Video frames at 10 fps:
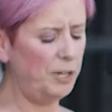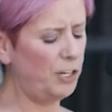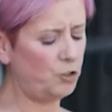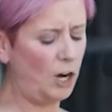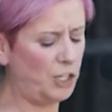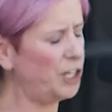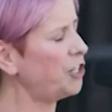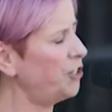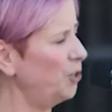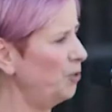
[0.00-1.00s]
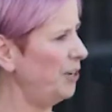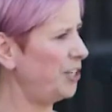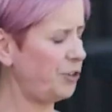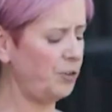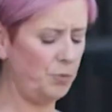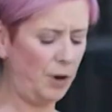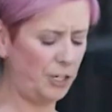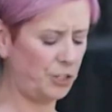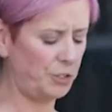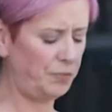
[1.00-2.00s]
many tragic stories through
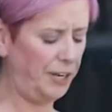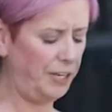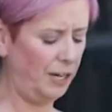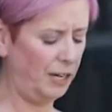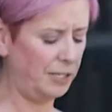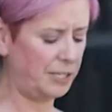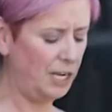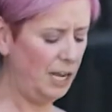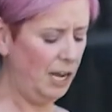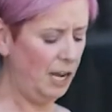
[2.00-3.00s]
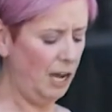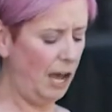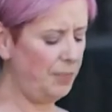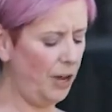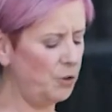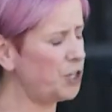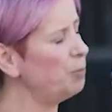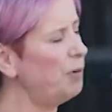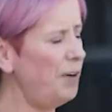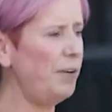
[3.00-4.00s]
Rachel's Vineyard and those
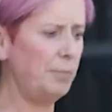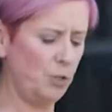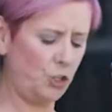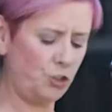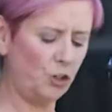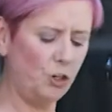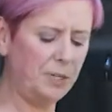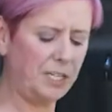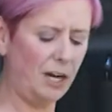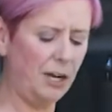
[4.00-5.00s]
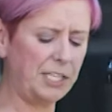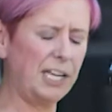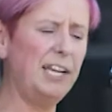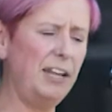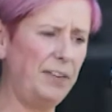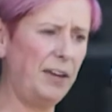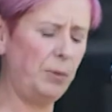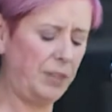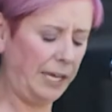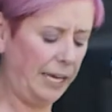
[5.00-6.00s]
who are very much traumatised and living
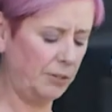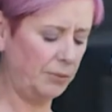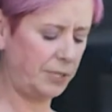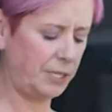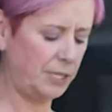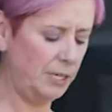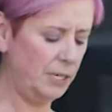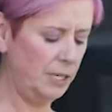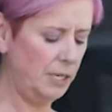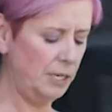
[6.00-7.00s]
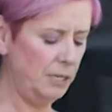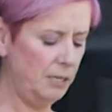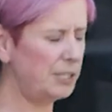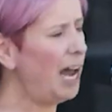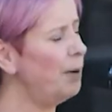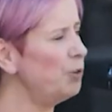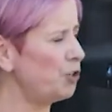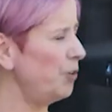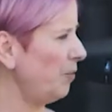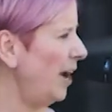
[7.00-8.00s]
with the guilt? So how
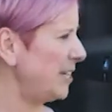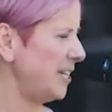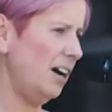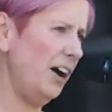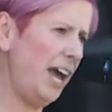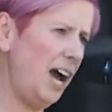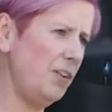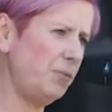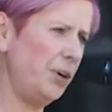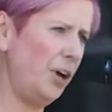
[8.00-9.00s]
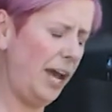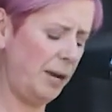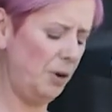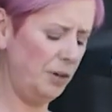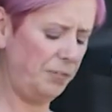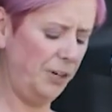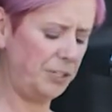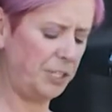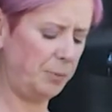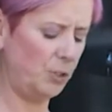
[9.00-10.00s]
much regret did I have when I had my
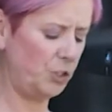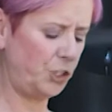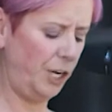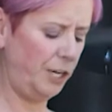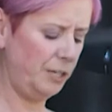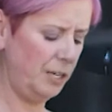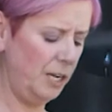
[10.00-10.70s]
first abortion?